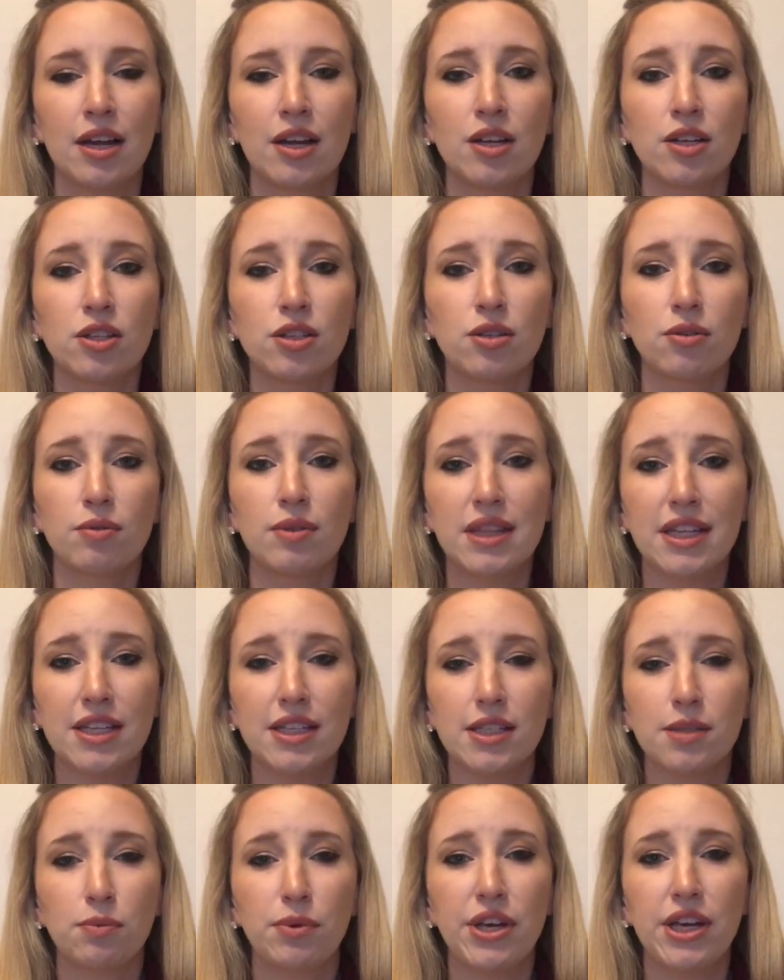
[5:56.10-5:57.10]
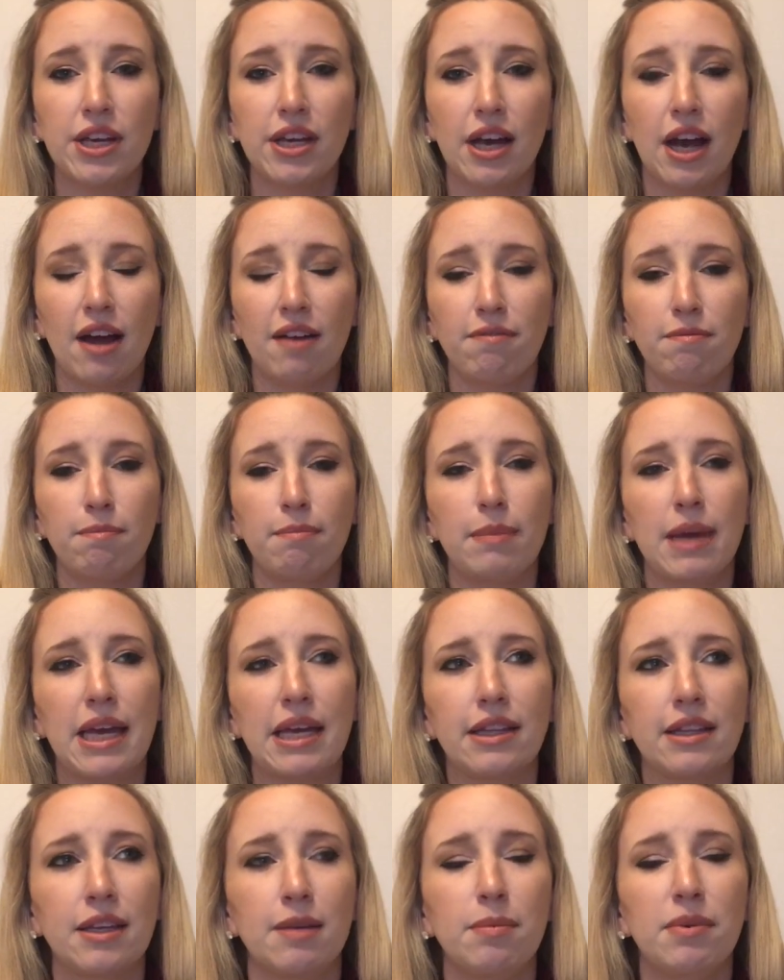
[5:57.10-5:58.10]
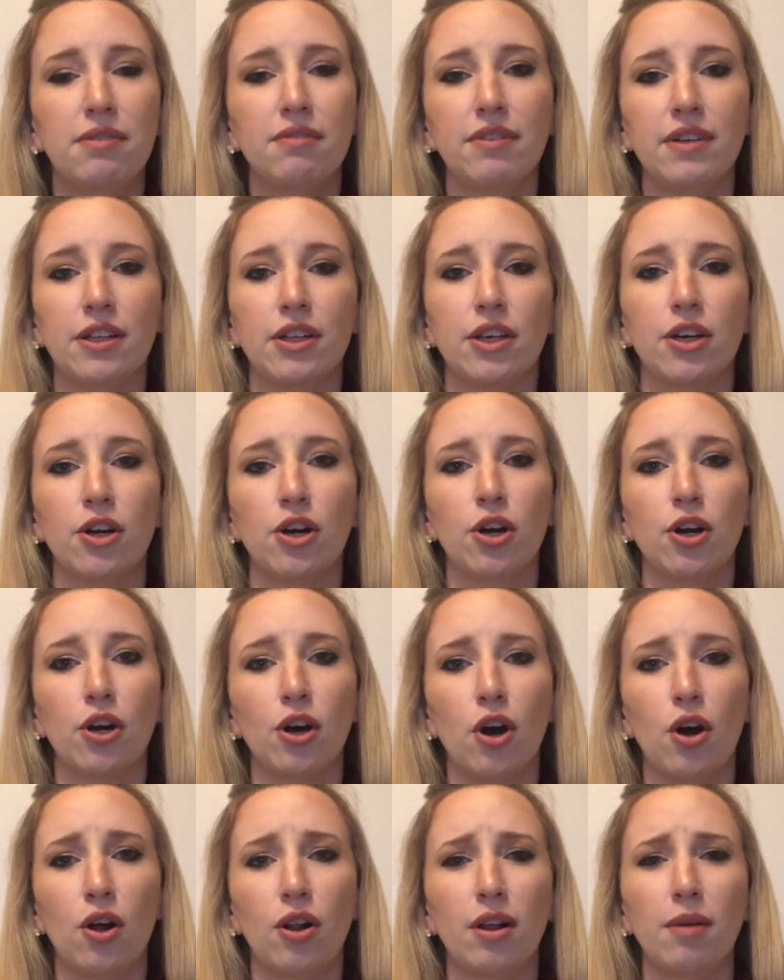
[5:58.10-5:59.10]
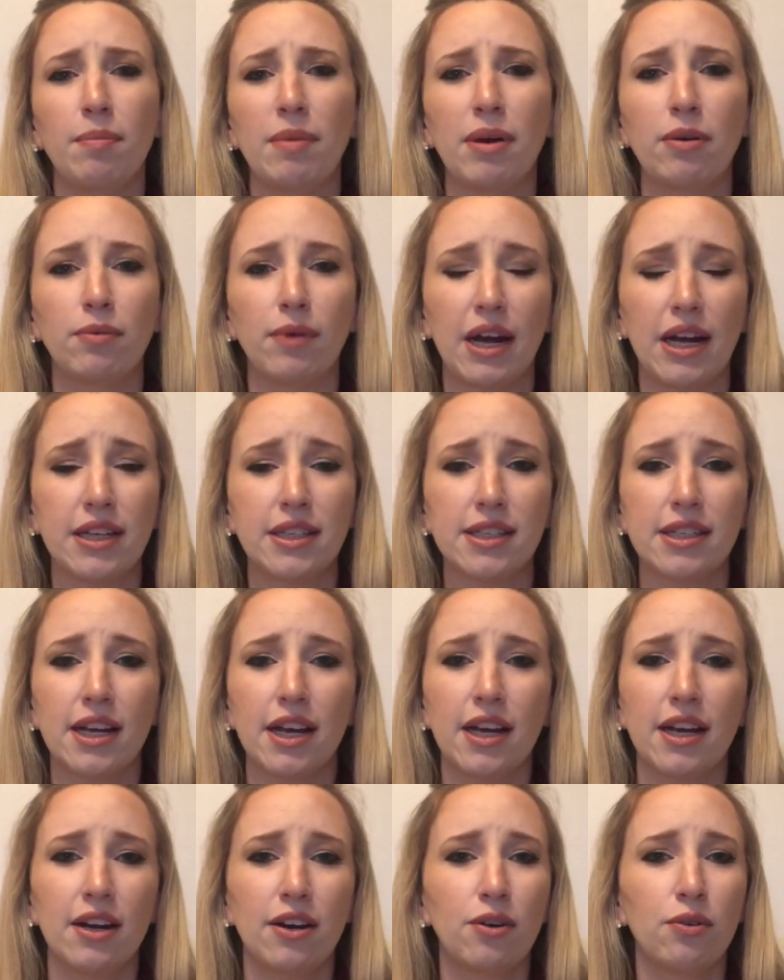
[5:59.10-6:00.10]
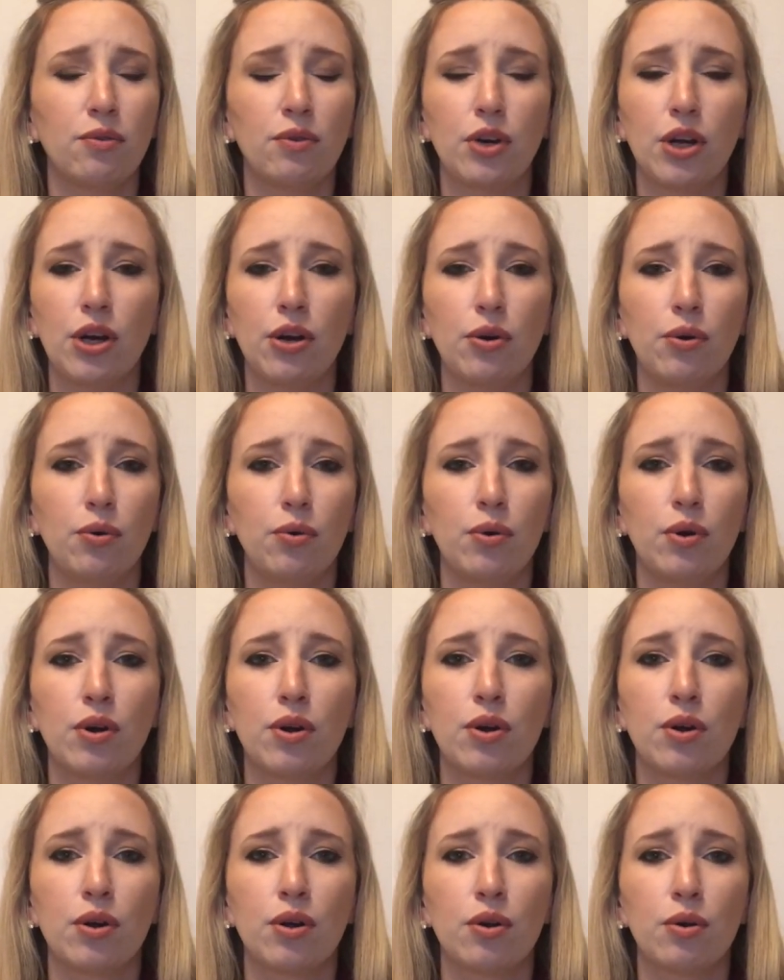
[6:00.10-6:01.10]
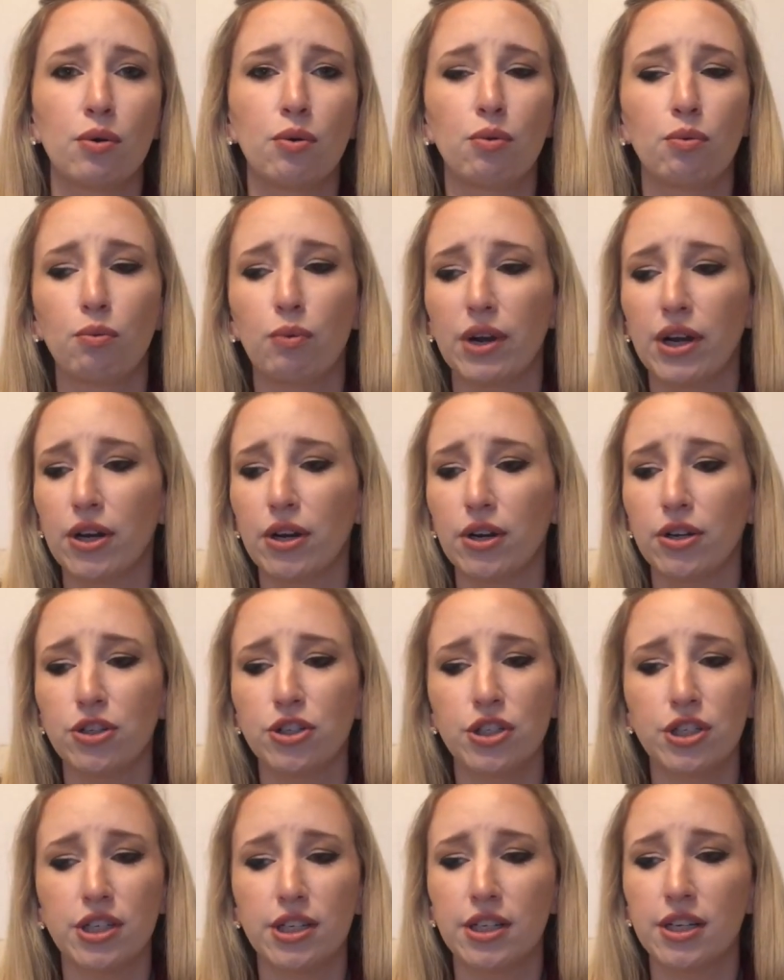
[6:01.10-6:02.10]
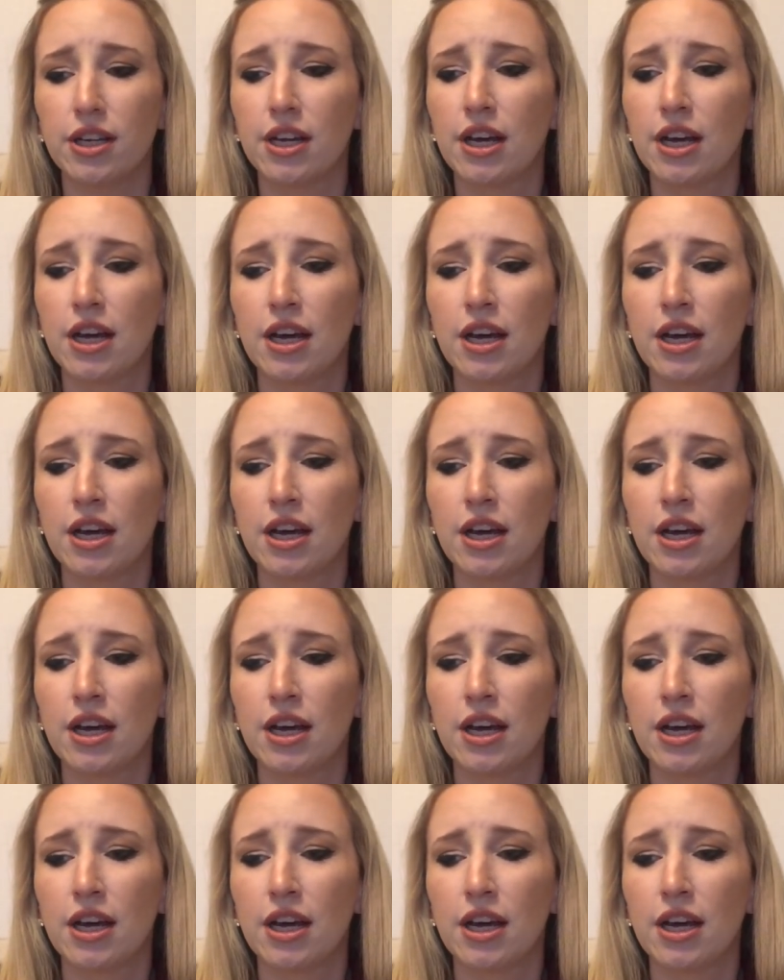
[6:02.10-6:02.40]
So this week I've mainly been feeling her all on my right side. I don't know where she,